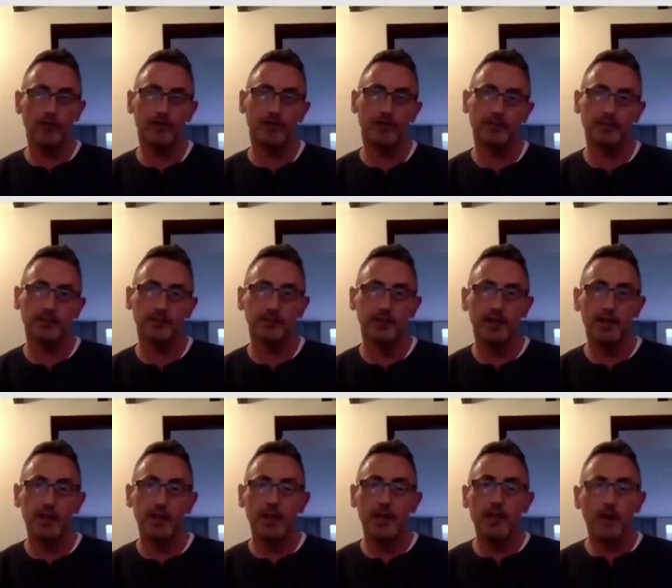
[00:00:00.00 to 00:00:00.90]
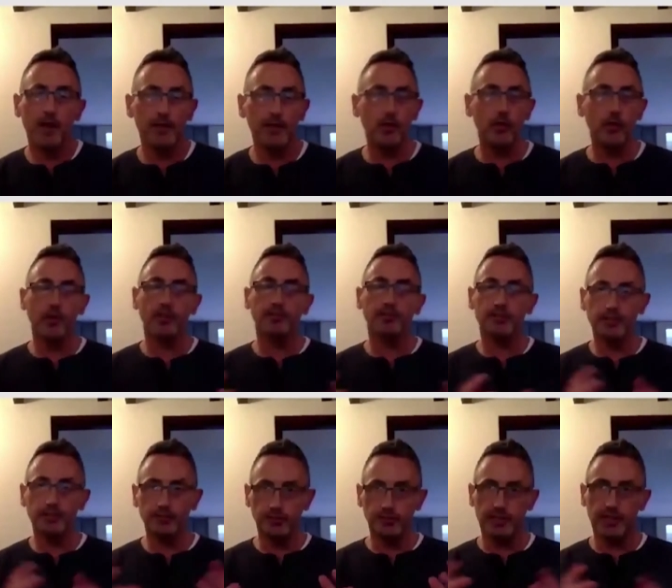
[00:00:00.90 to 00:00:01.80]
of it. And I think
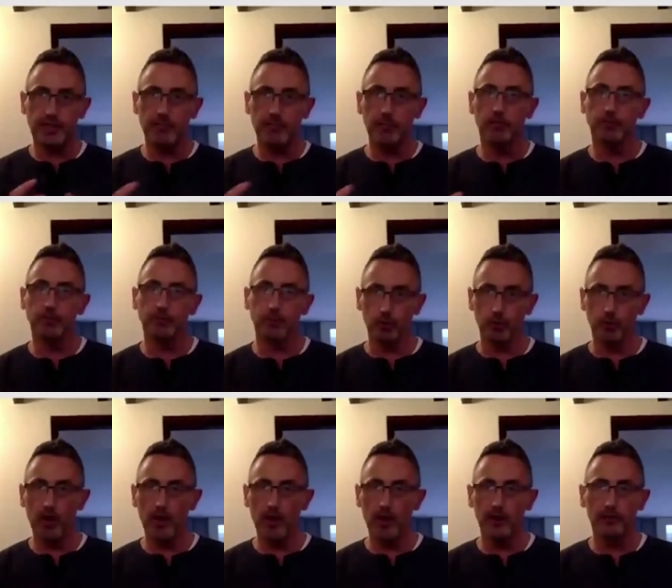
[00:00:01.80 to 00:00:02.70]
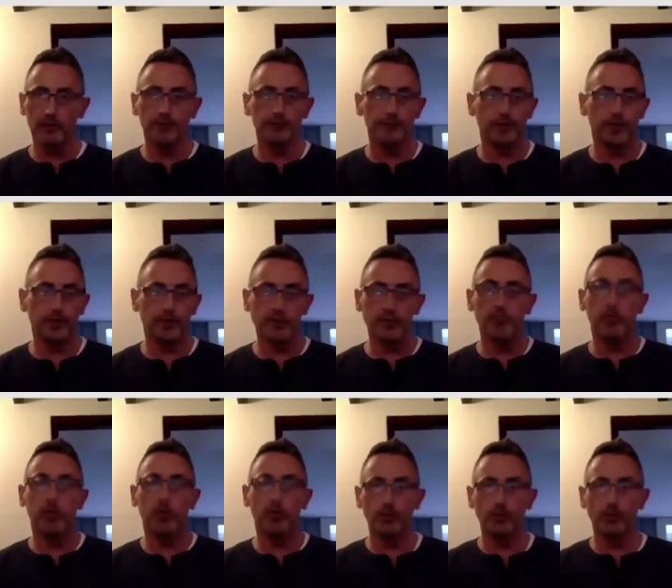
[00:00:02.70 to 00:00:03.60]
organisations are getting much more aware of, of the
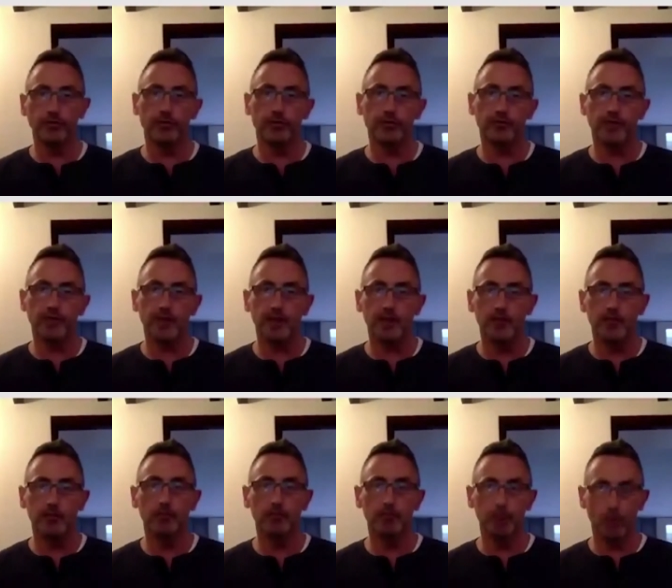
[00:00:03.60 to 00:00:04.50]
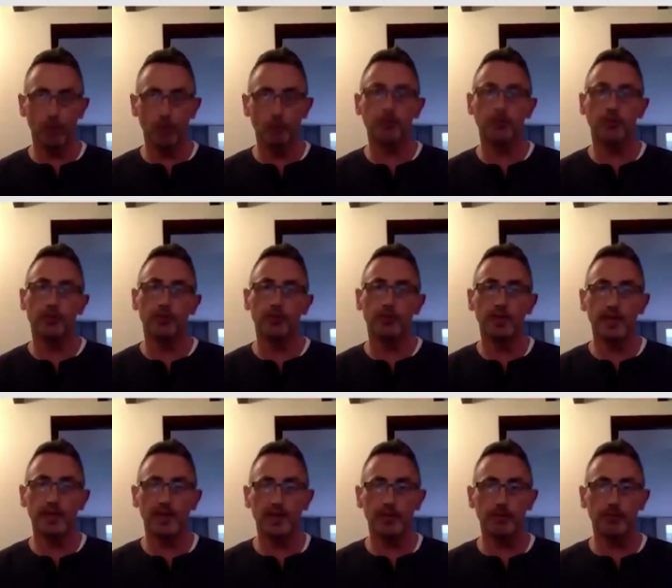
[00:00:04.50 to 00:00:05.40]
importance of it now, much more so than
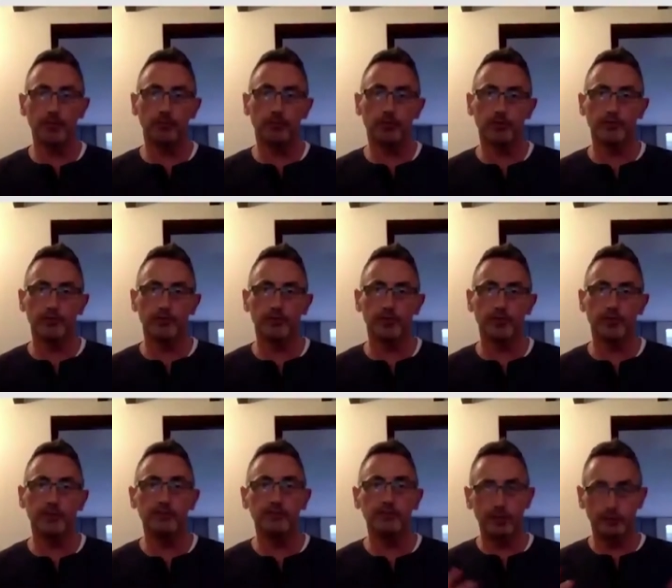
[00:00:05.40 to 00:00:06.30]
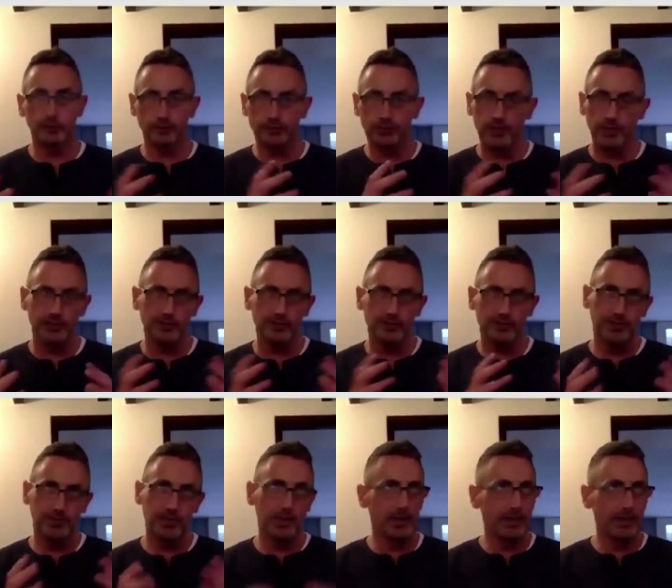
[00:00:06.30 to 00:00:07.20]
they have been previously. They're still seen as
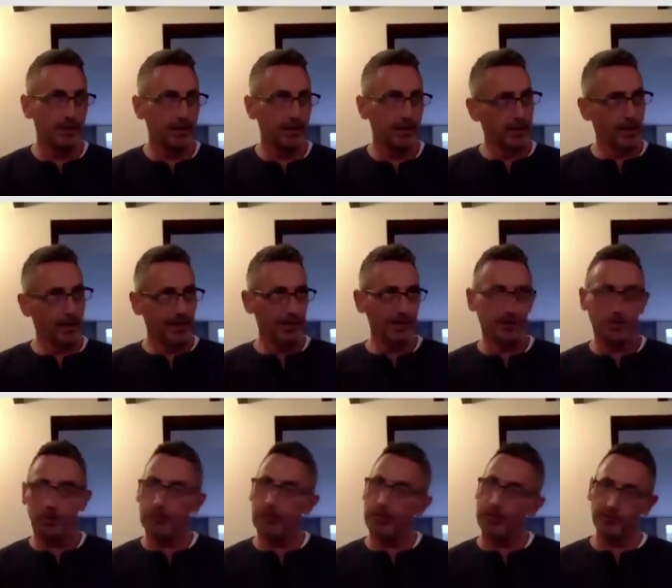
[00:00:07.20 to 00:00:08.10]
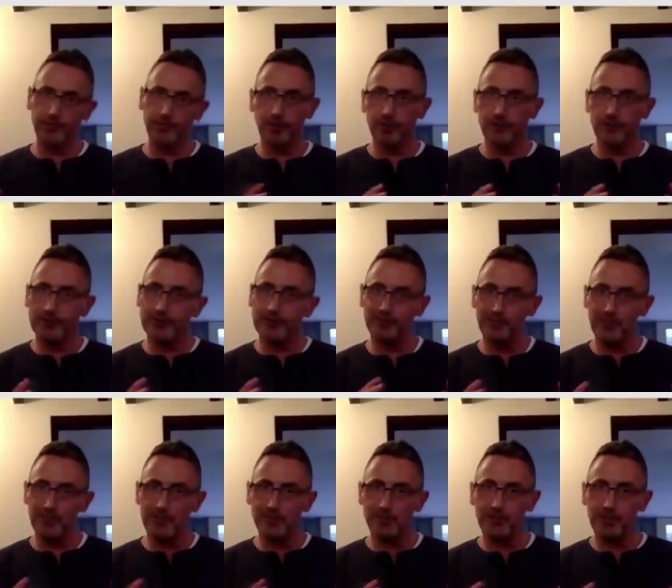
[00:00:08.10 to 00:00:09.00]
a little bit pink and fluffy to
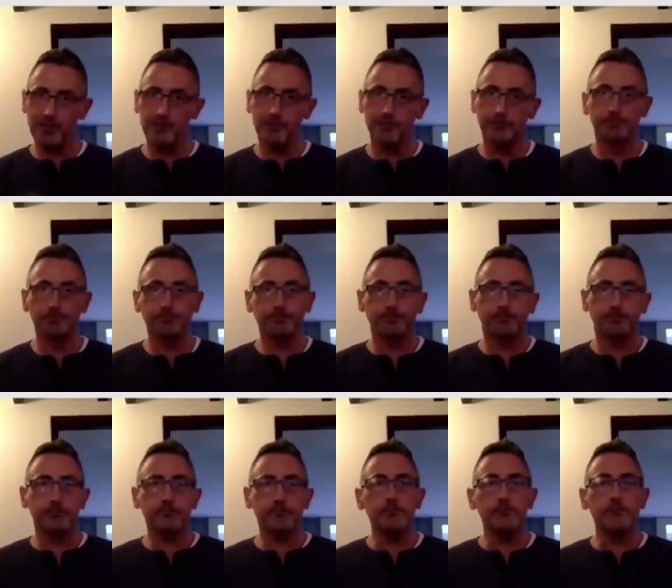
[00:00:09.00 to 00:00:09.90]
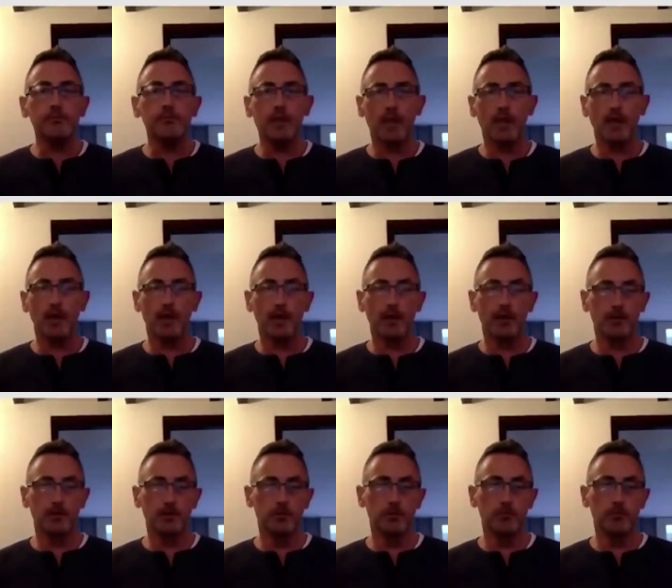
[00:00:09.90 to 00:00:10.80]
some extent. Yeah.
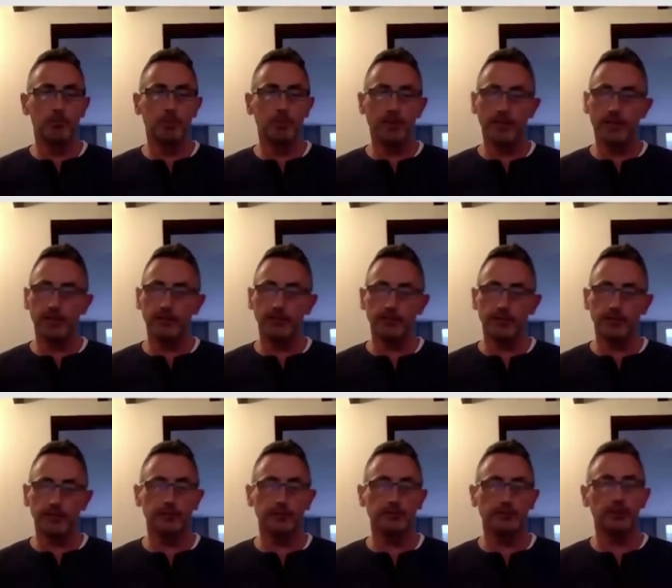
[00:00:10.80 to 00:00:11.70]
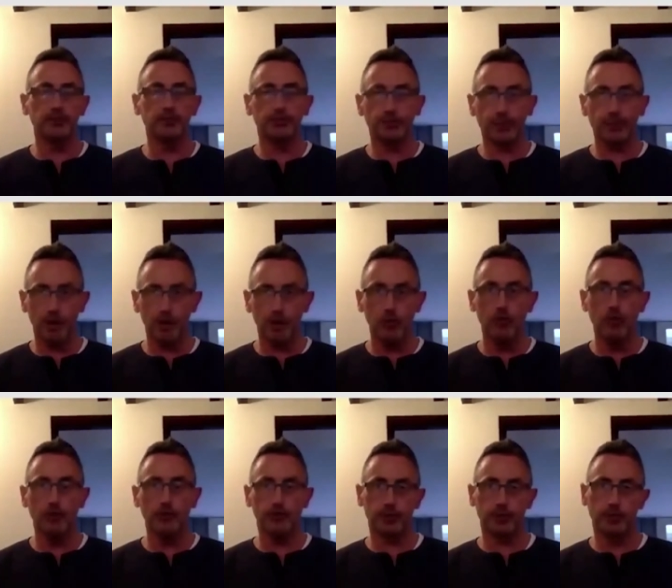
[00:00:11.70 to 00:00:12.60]
Um, but it is it's so
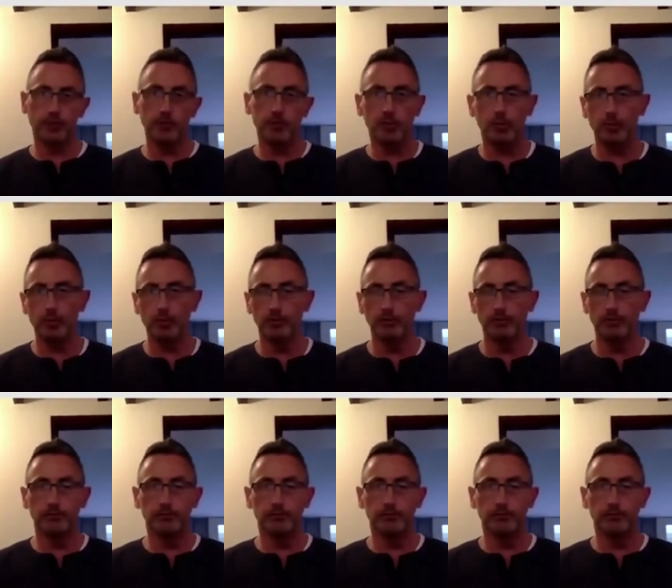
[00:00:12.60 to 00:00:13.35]
so important.